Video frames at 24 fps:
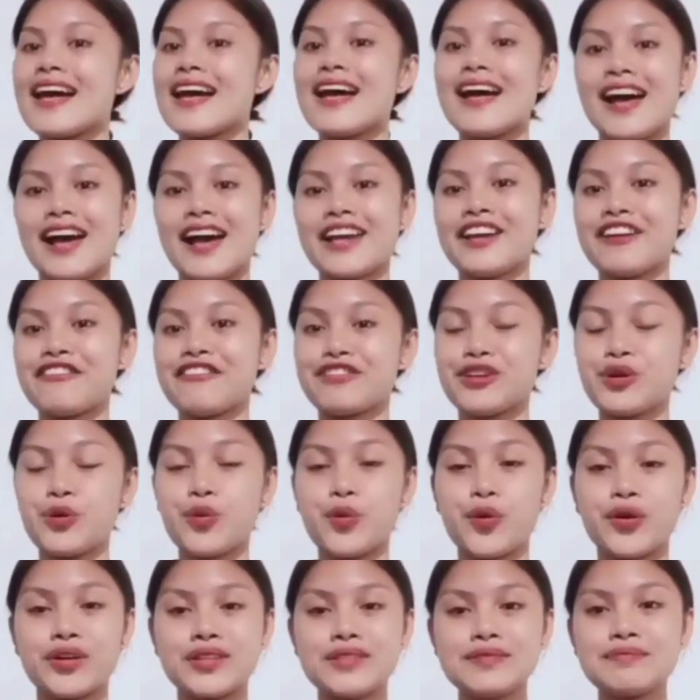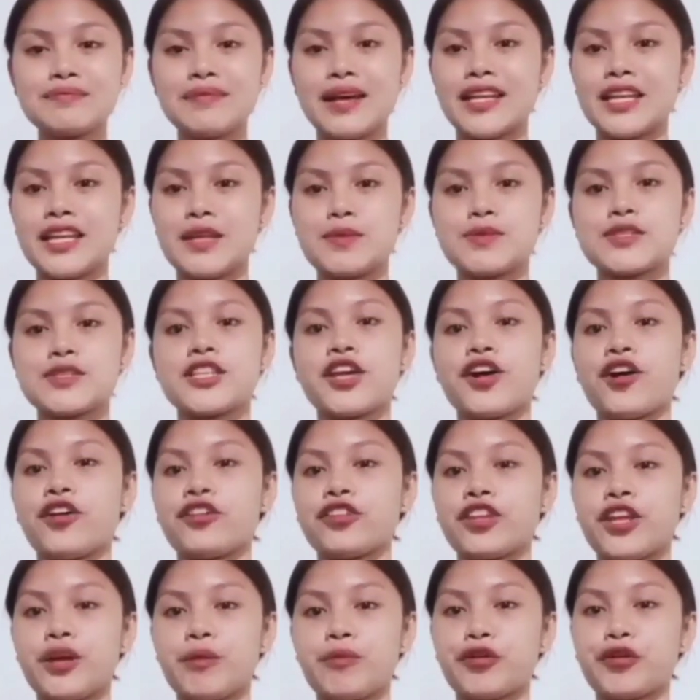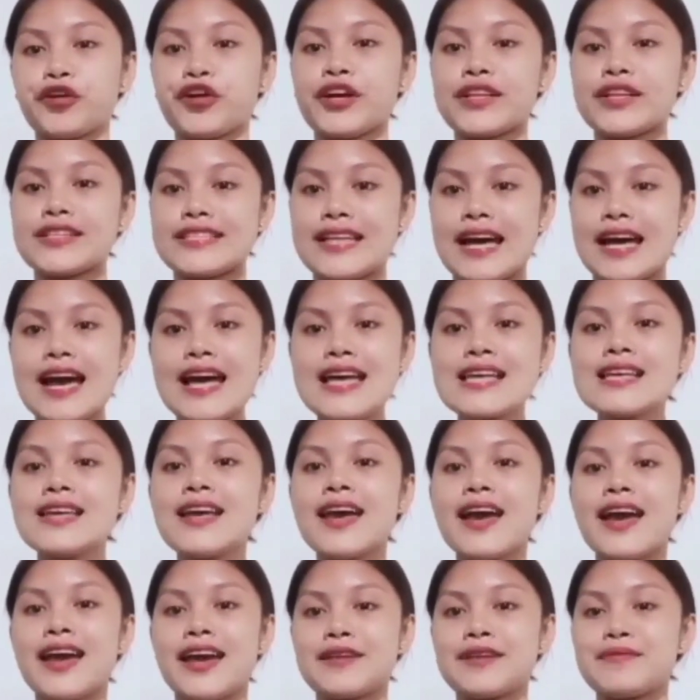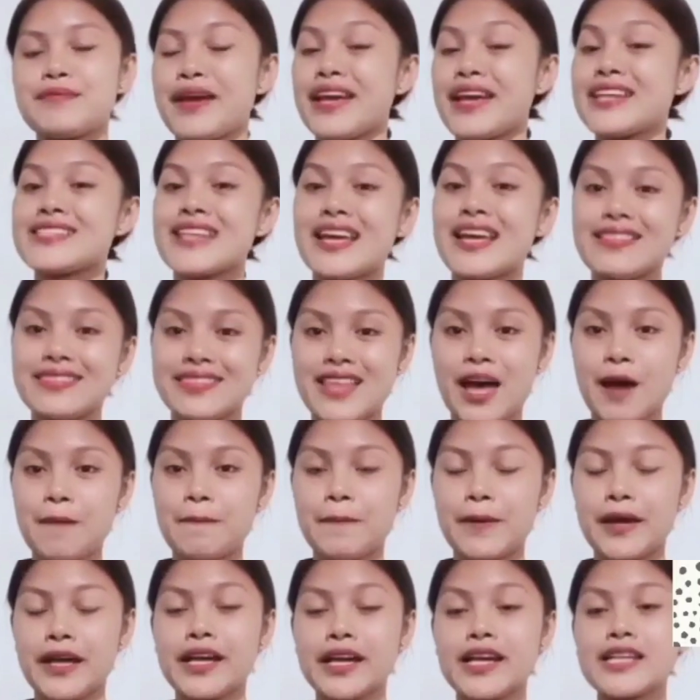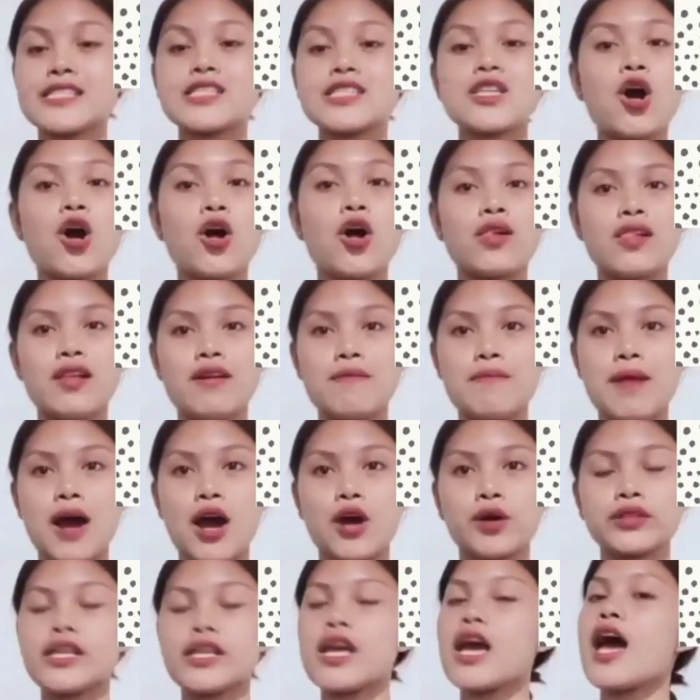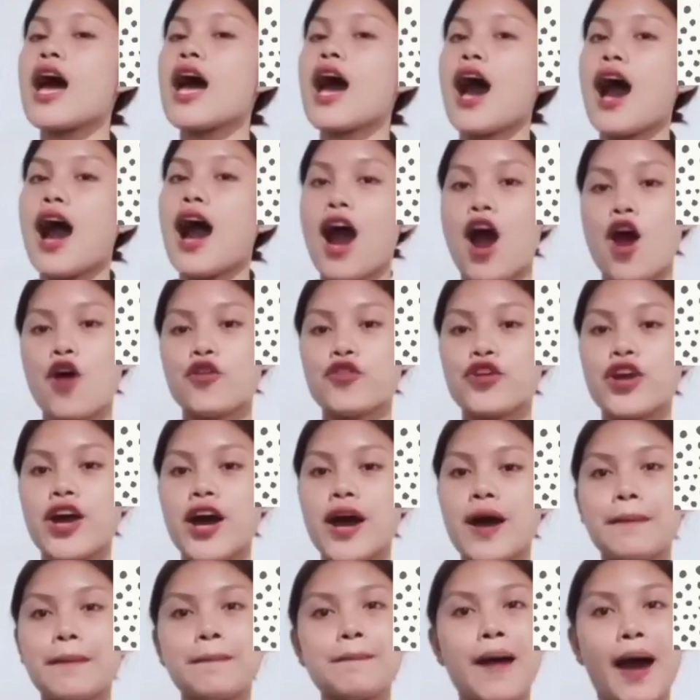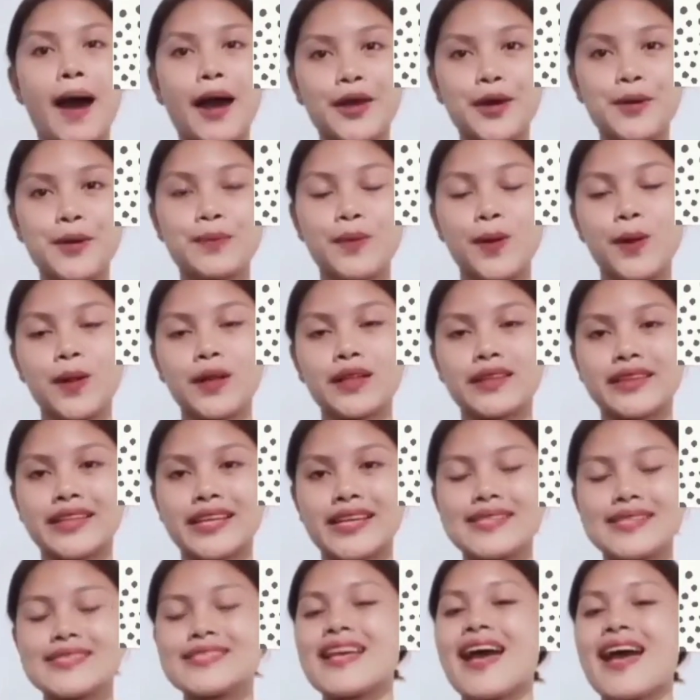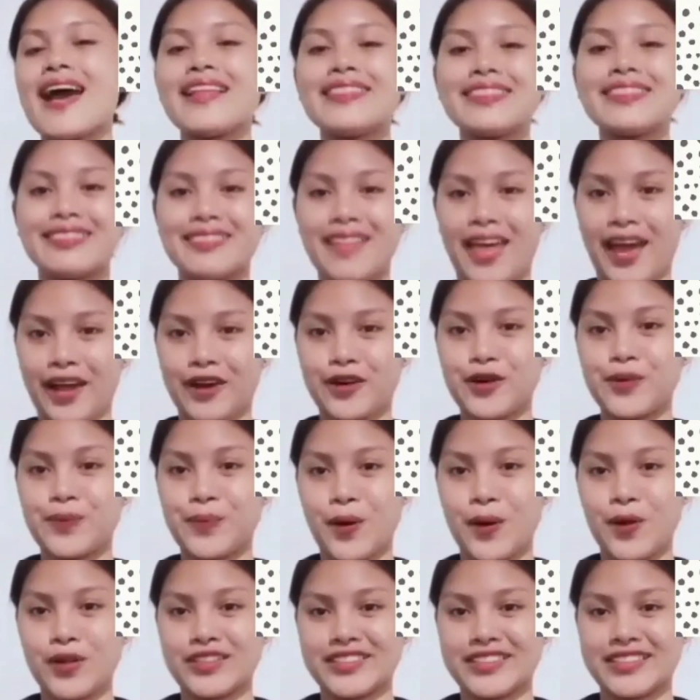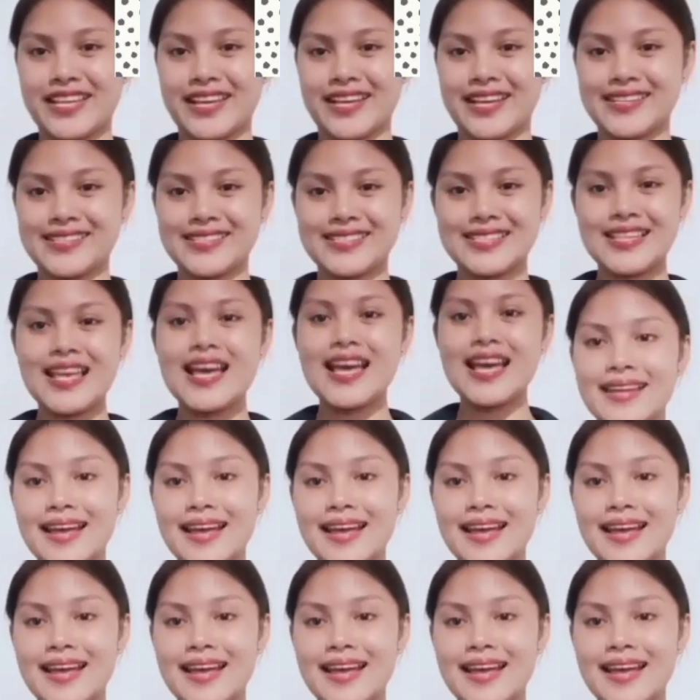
Hi everyone, my name is Gilnay Miranda, and my assigned topic is all about aura, biopolitics, and necropolitics.